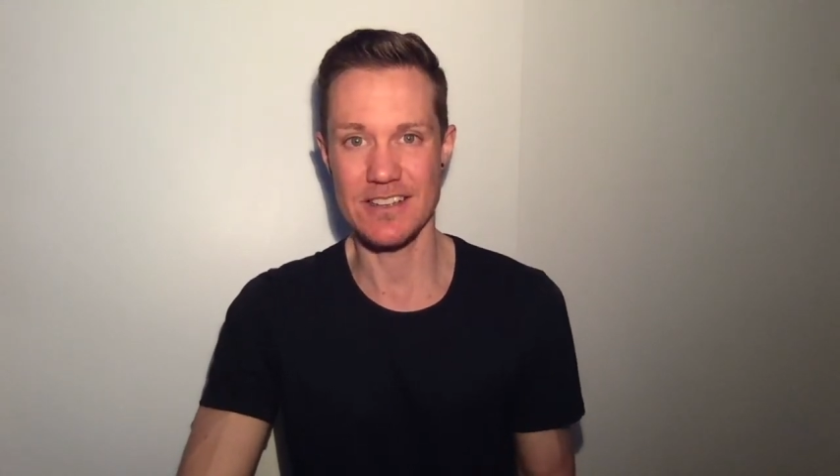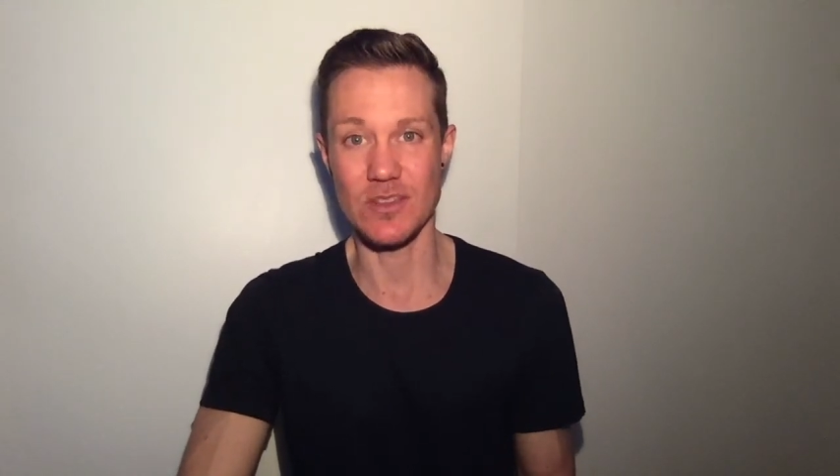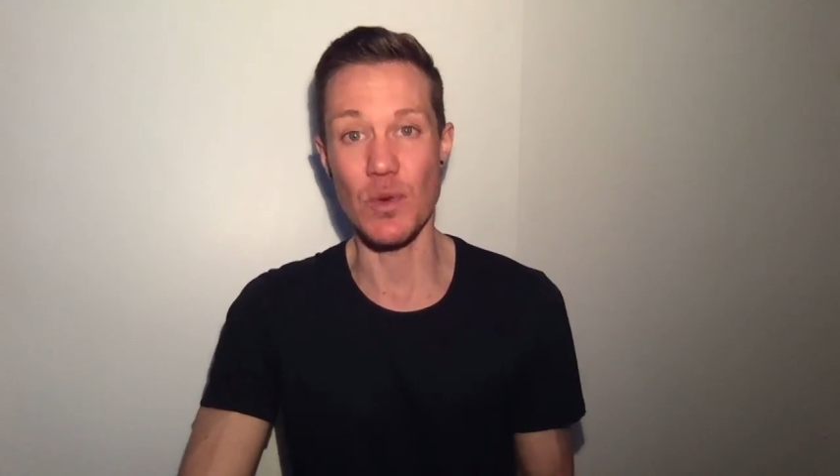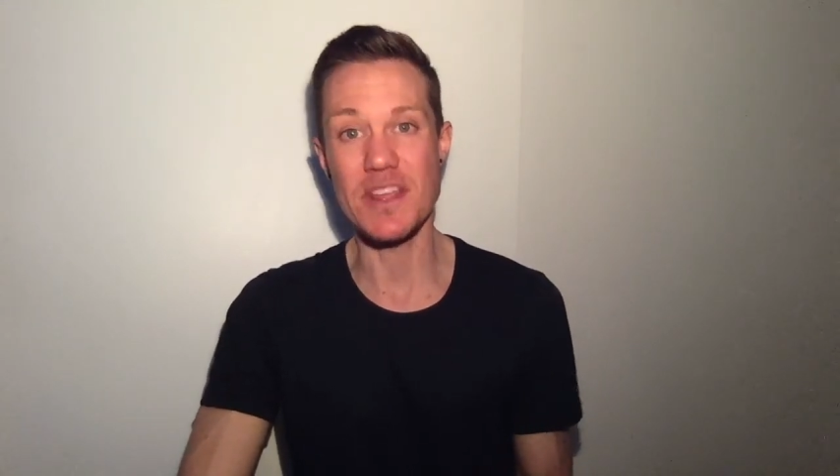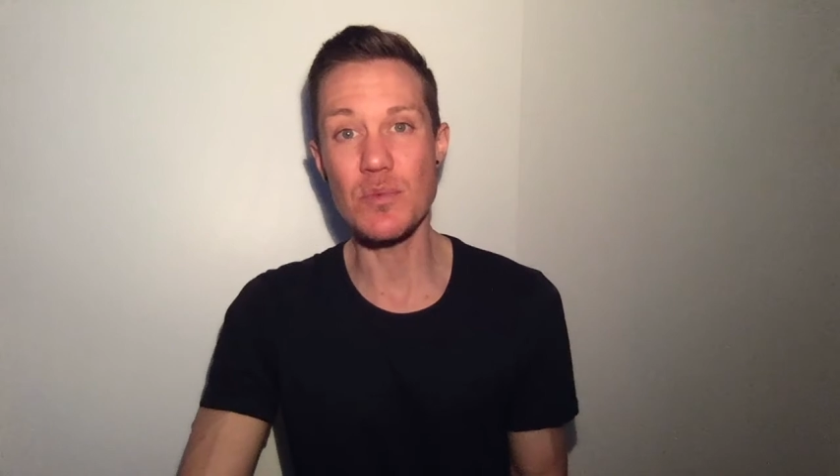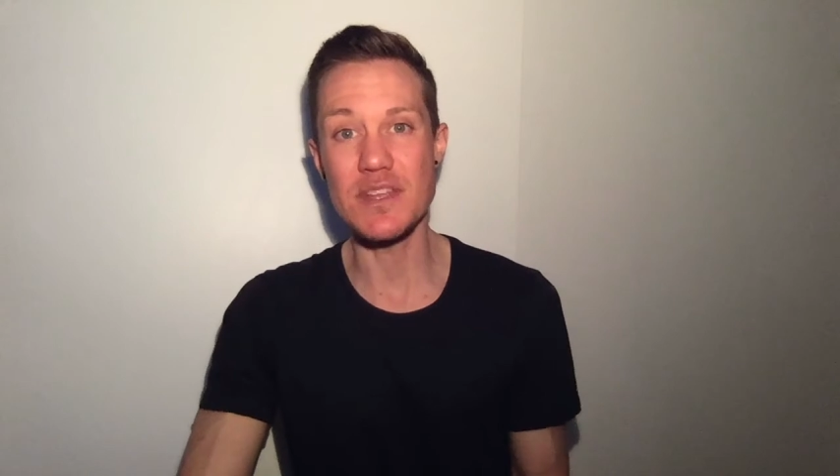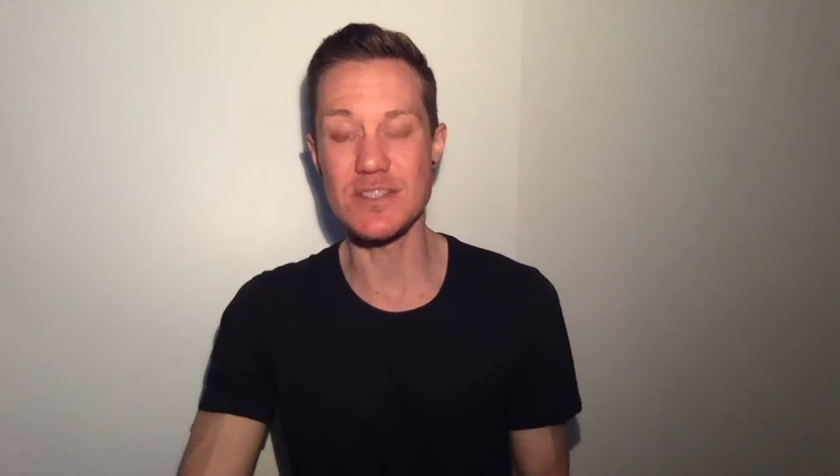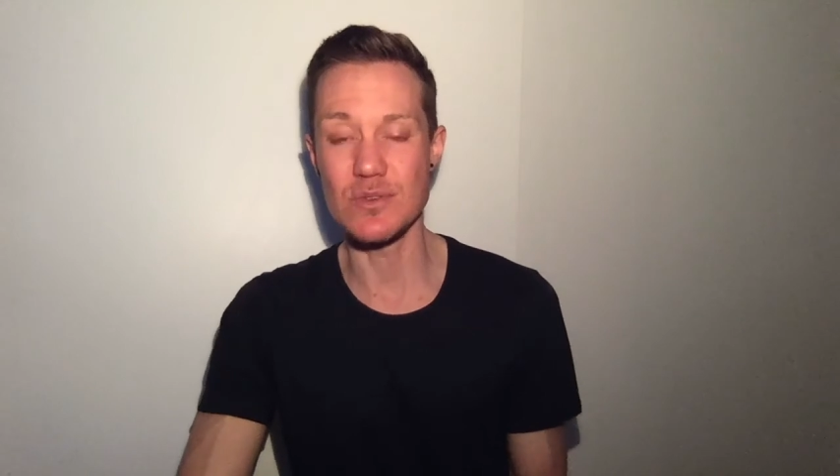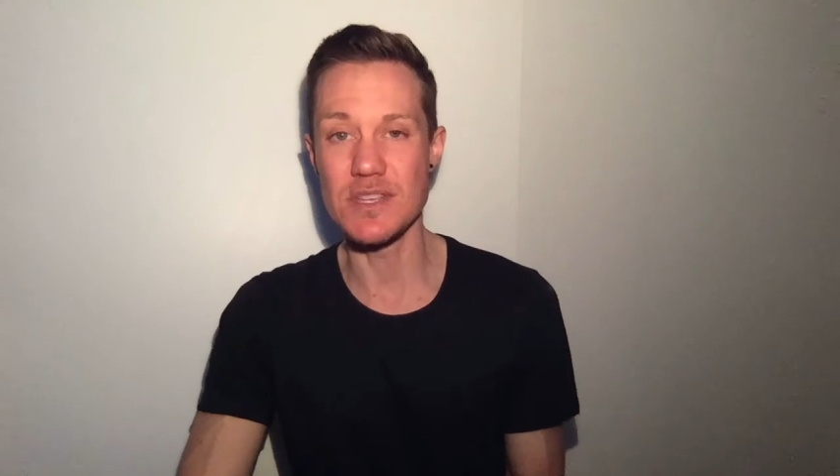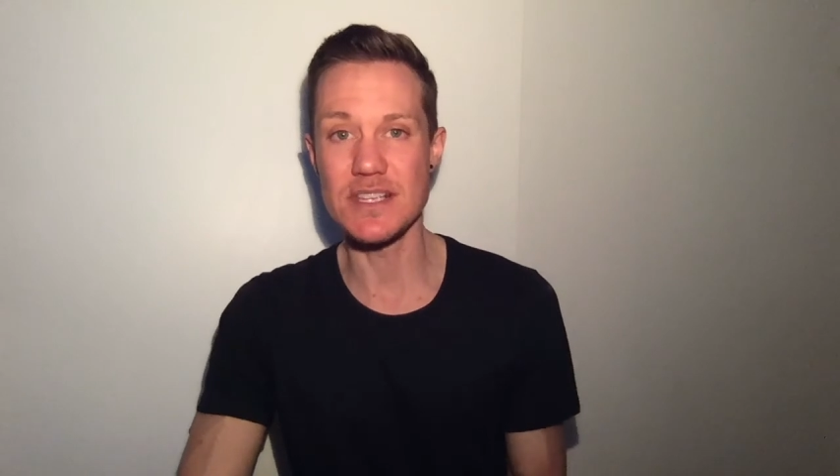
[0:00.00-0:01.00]
The way that we
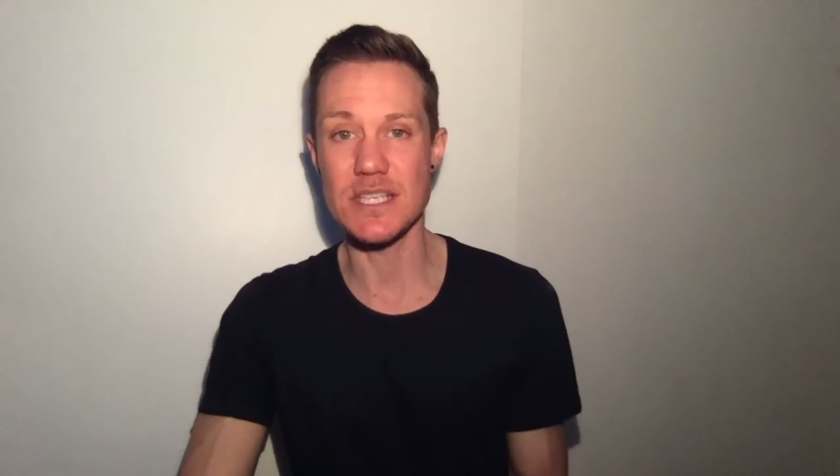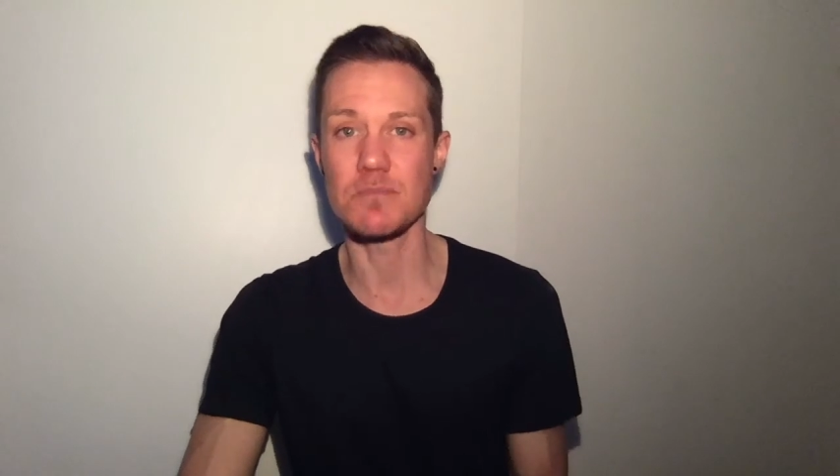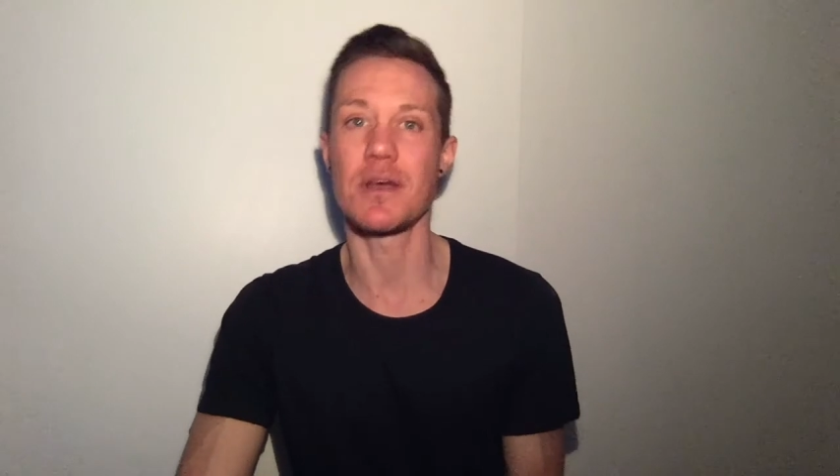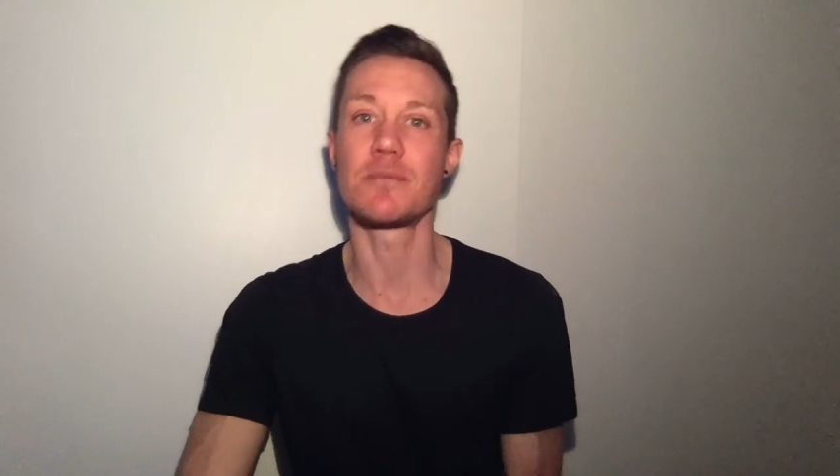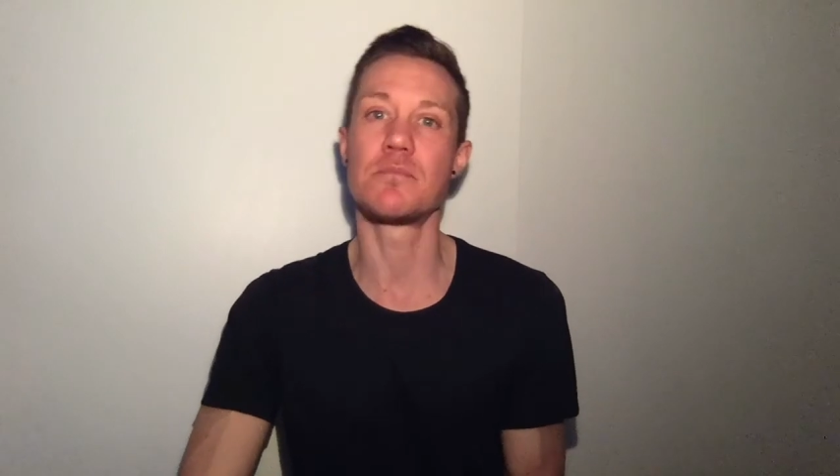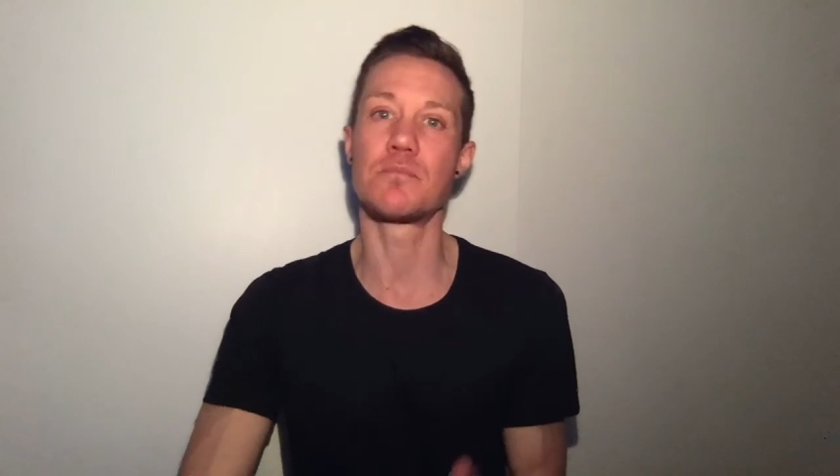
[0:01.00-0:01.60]
do this is by